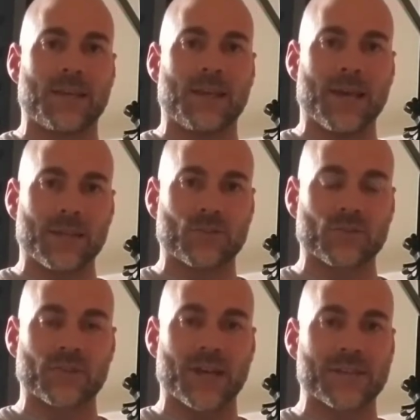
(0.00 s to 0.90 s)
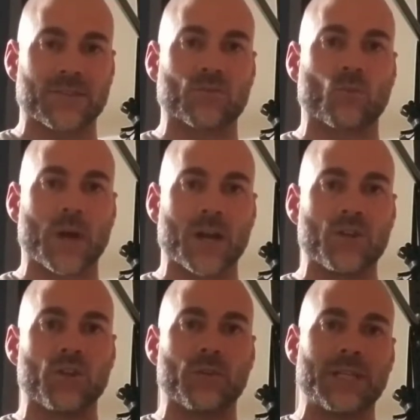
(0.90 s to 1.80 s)
exercise is where
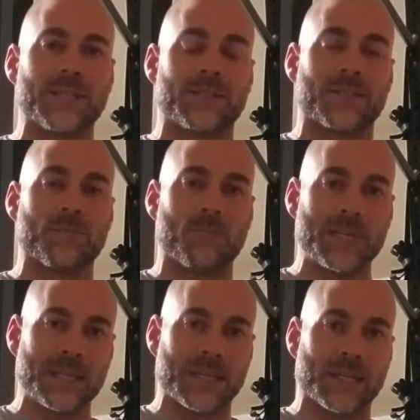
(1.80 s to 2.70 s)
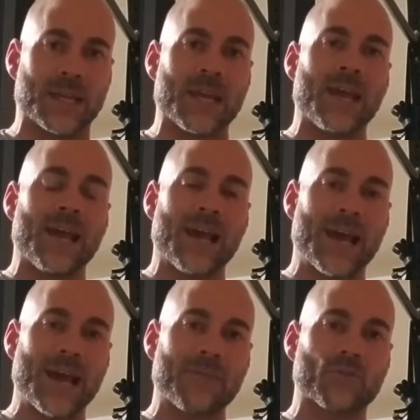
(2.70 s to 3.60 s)
you need to be
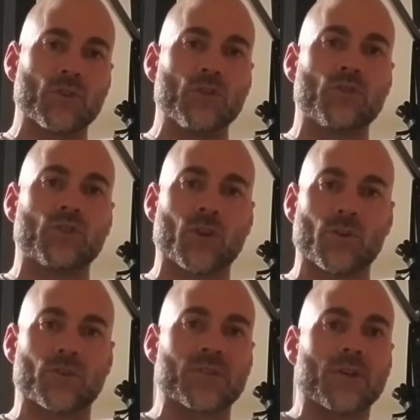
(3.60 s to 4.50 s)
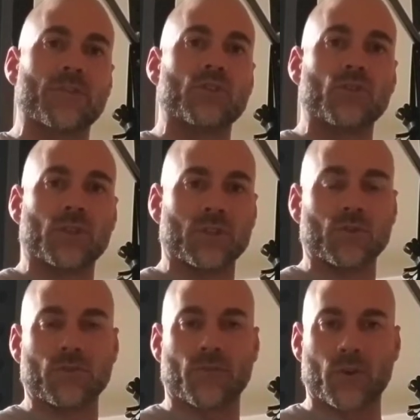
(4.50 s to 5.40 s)
after you show yourself that you can do
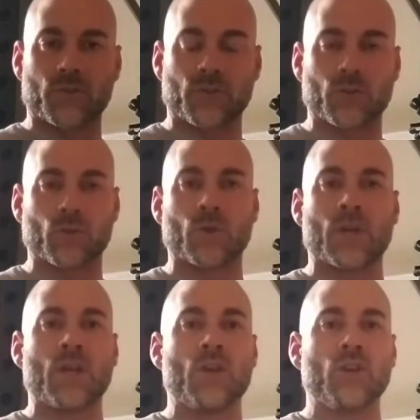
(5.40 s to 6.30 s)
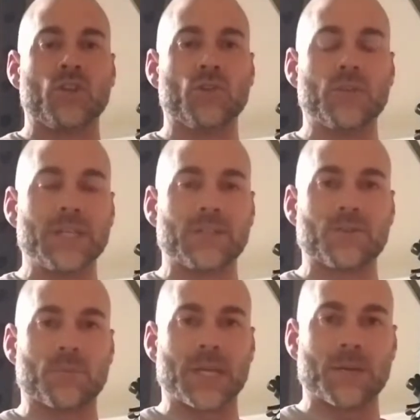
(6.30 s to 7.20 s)
the first two. You need to
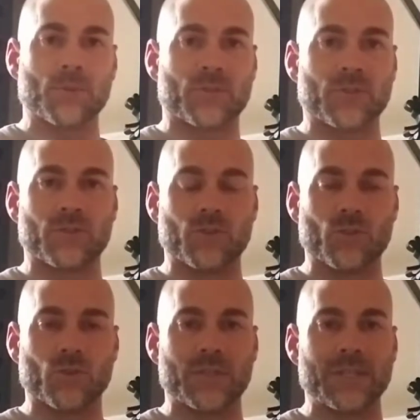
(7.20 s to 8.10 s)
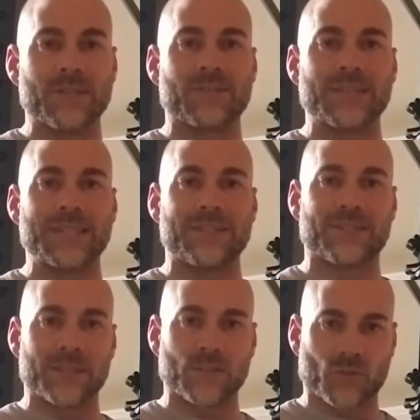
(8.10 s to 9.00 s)
be able to do these
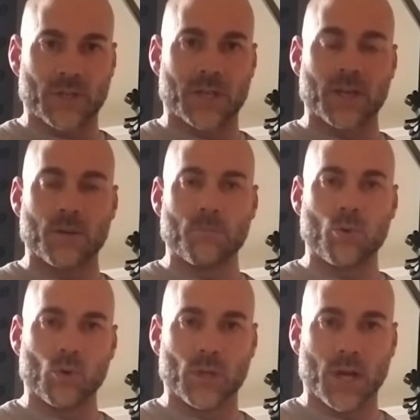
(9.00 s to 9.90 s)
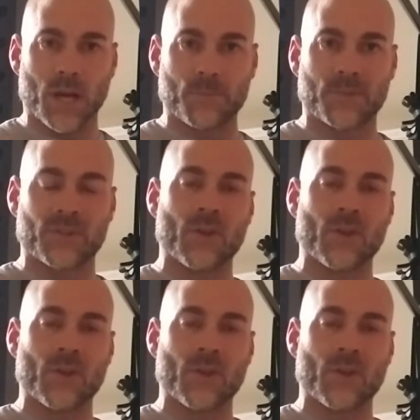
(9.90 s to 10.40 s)
eccentric pull-ups,